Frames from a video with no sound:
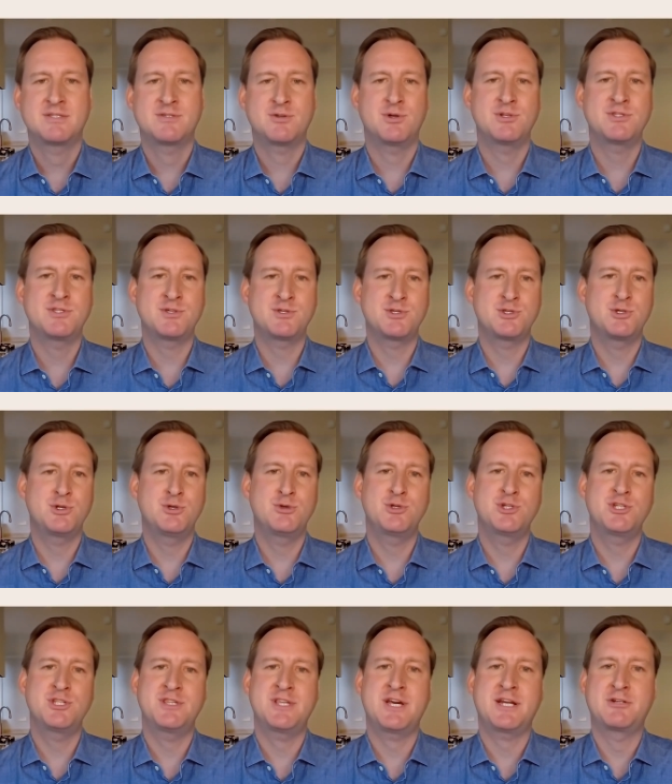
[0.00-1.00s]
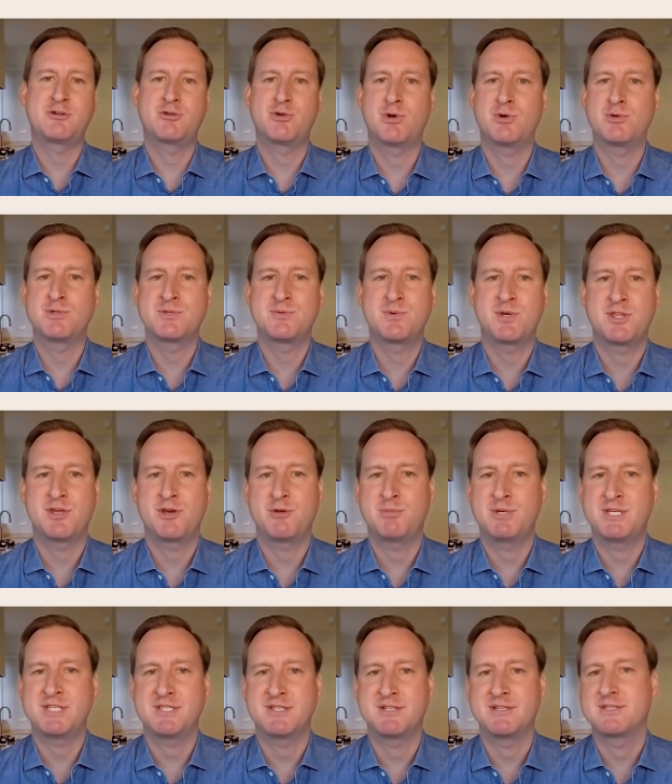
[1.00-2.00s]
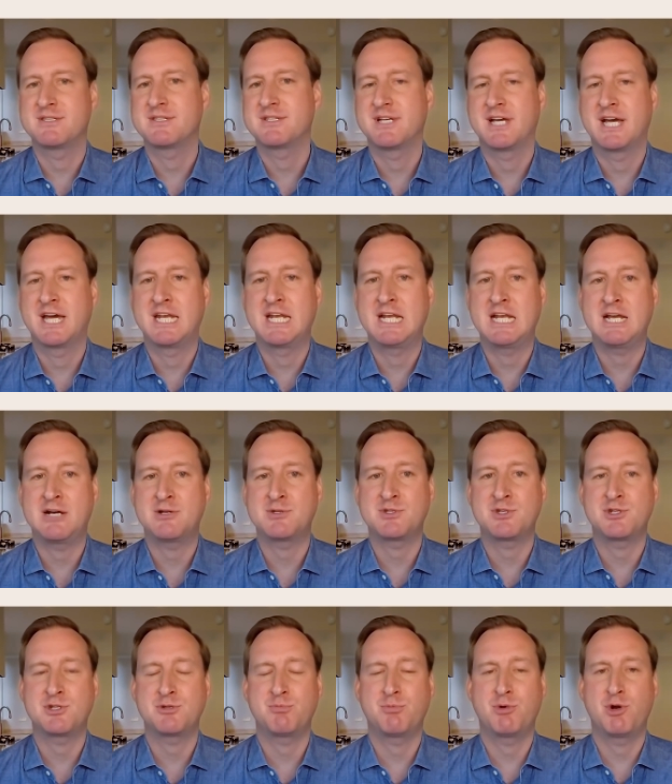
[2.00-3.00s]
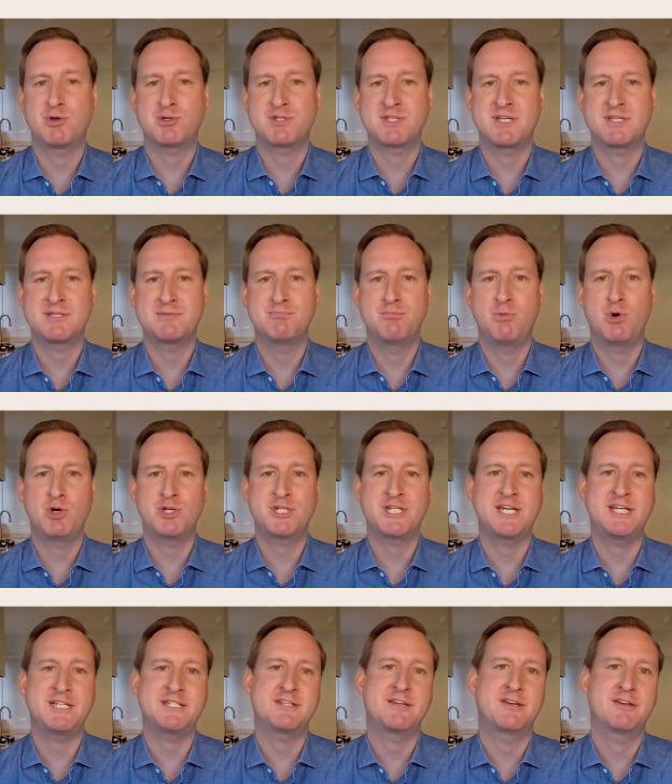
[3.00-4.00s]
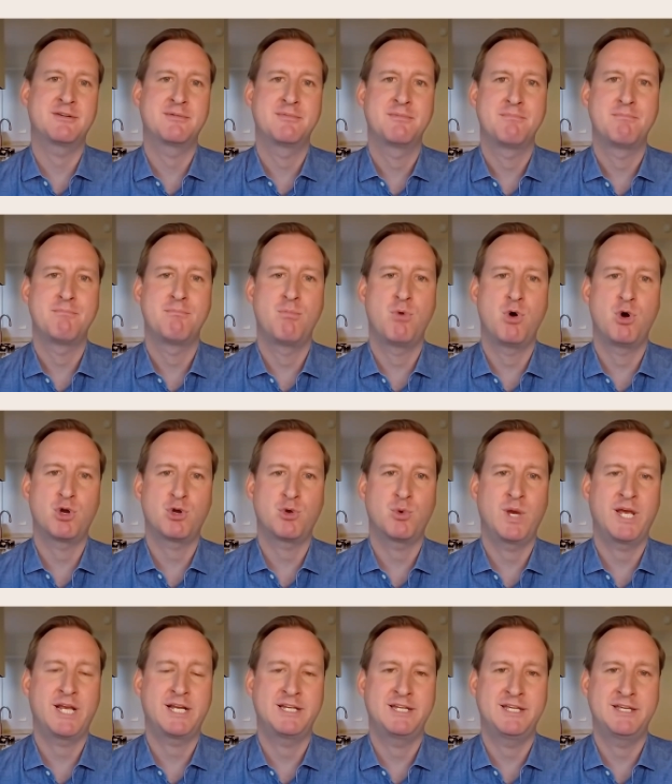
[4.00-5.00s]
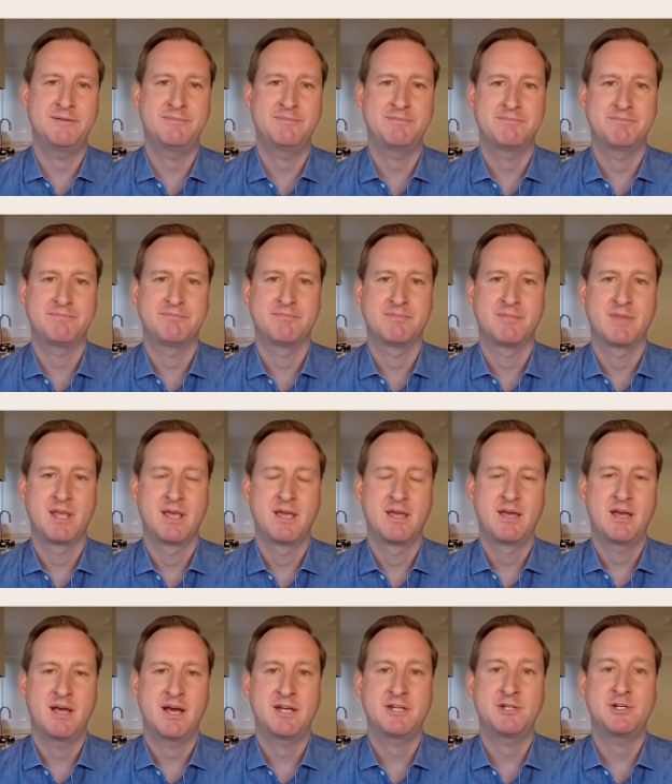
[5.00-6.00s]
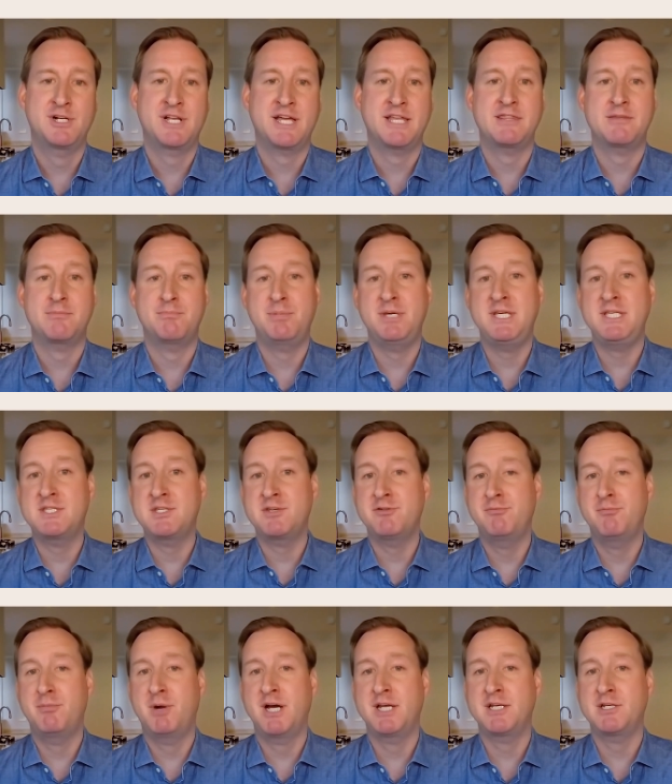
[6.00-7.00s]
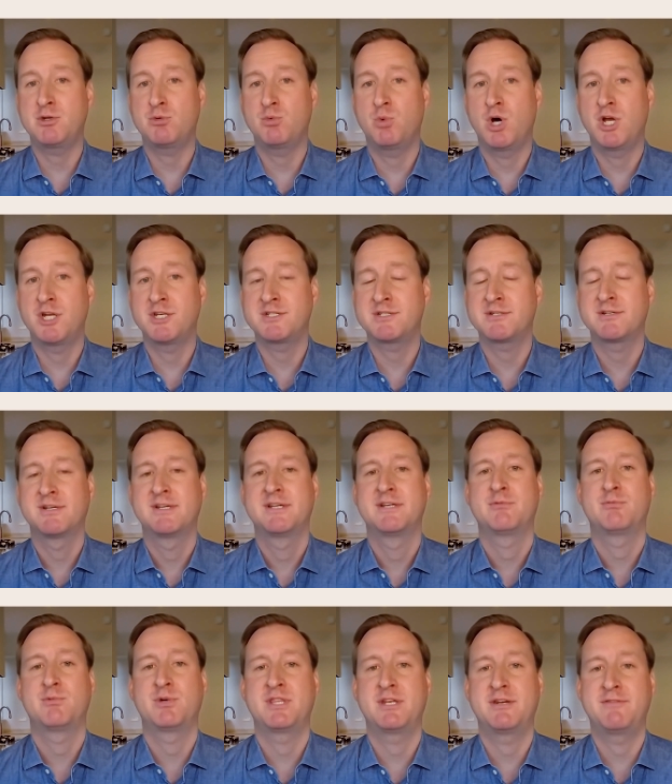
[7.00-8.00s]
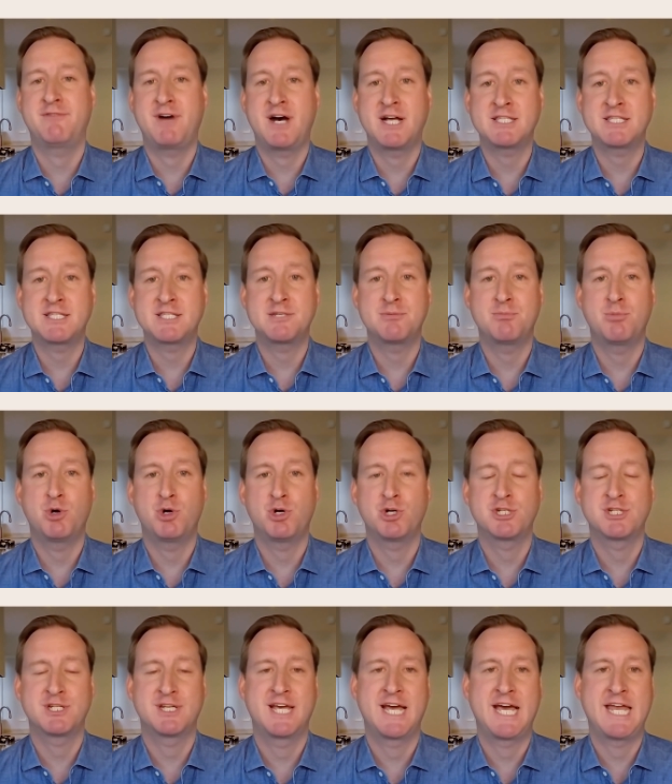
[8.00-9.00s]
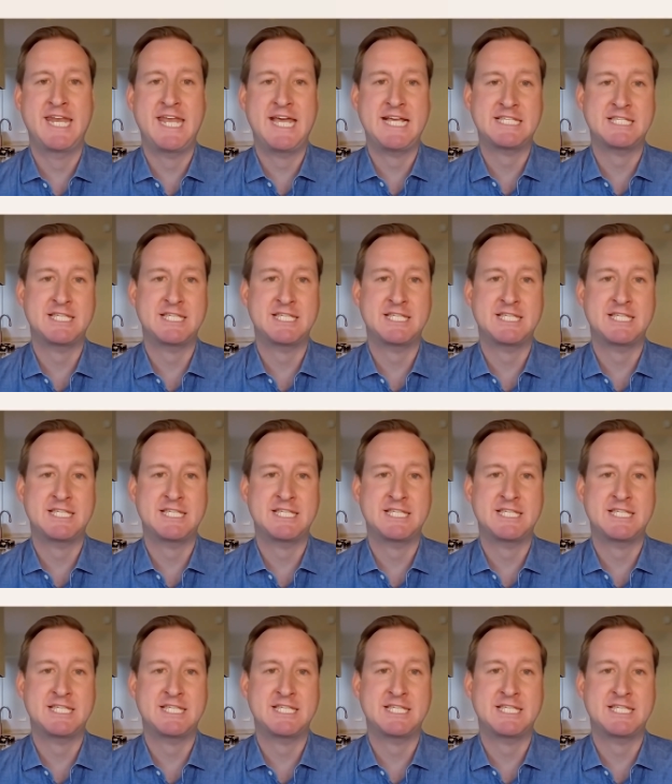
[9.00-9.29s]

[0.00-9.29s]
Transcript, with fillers: It's also a solution that grows with your business and allows you to process more data more quickly. And you'll get the peace of mind you want with advanced support and